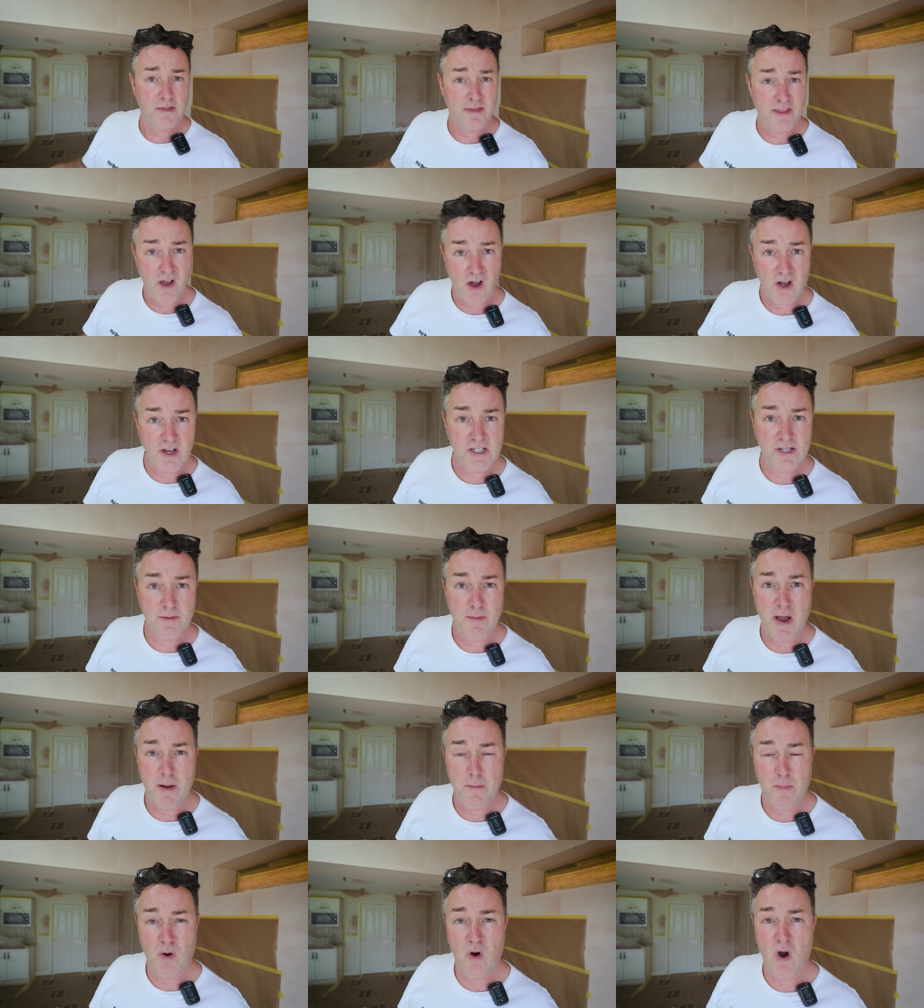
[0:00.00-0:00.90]
the
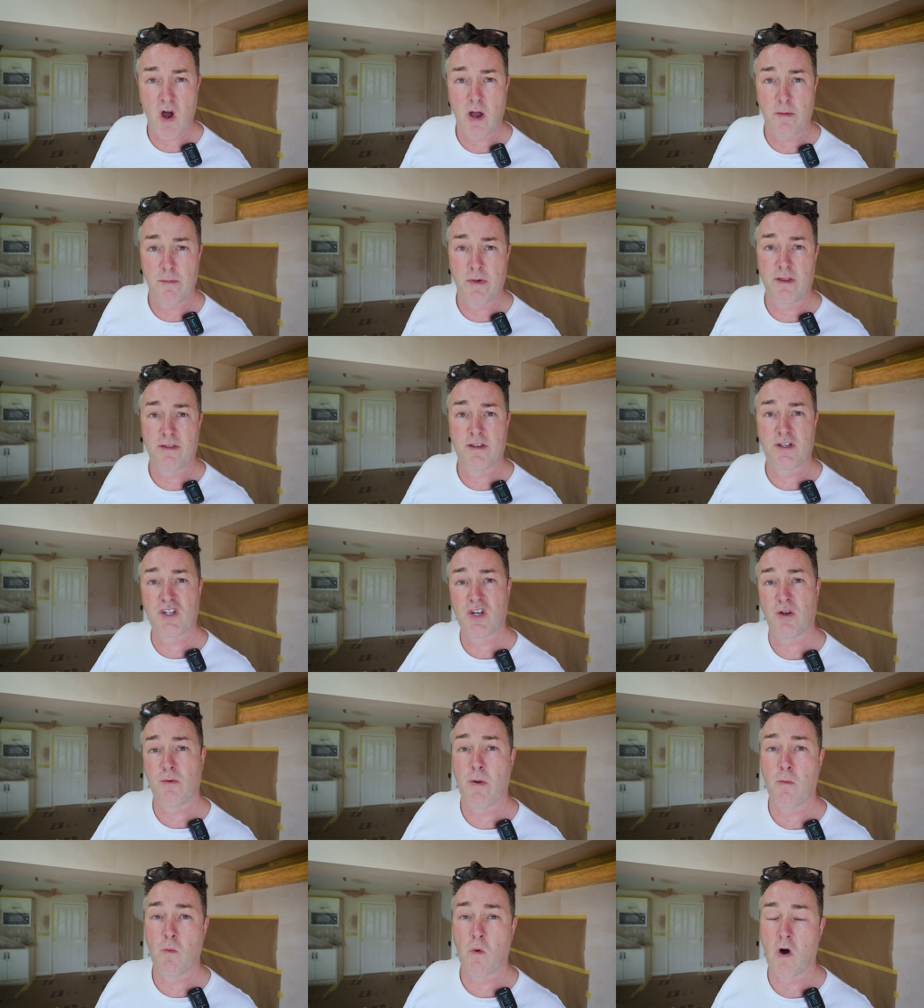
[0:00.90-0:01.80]
Isomat Primer, the
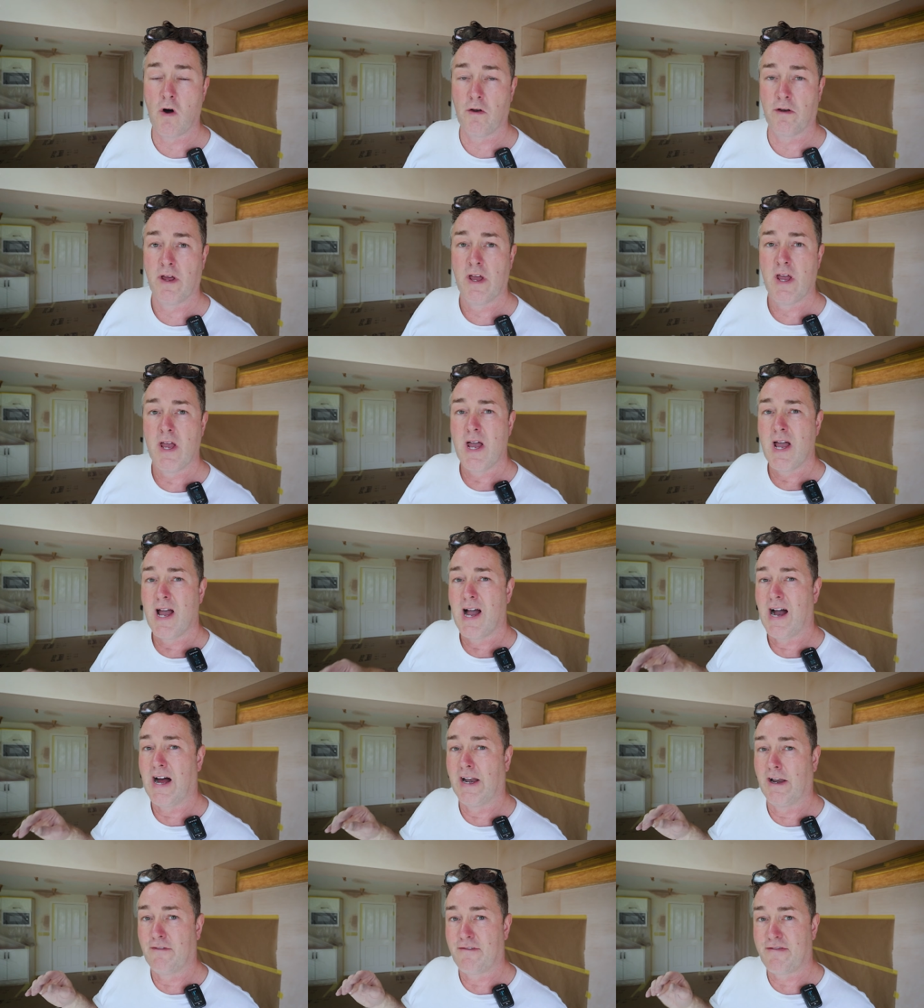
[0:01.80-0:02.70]
two-in-one,
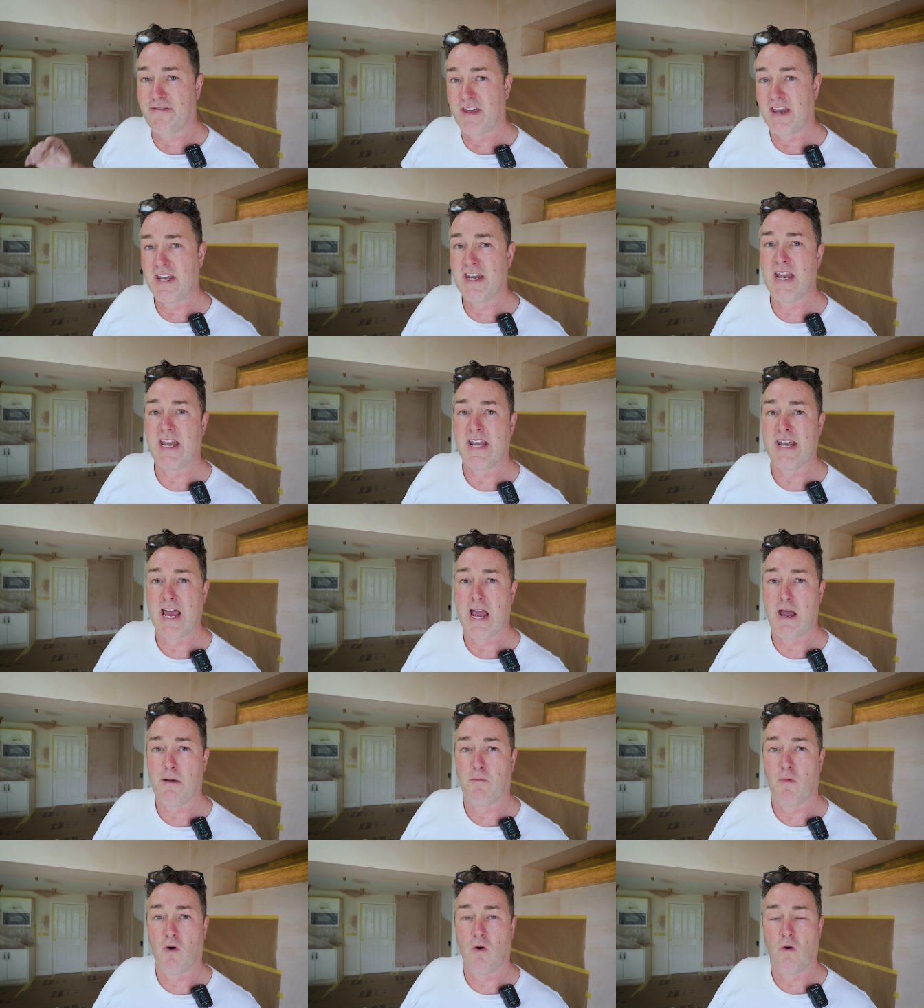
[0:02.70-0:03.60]
and I've thinned it
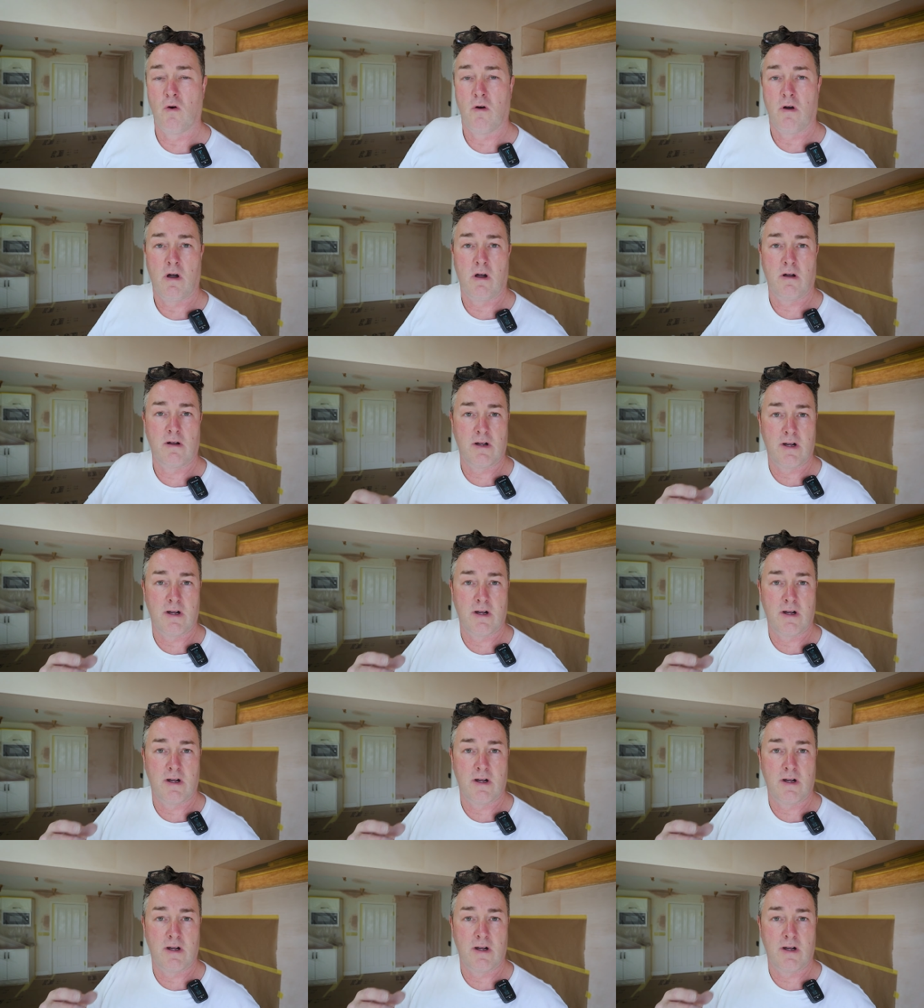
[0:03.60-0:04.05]
down more.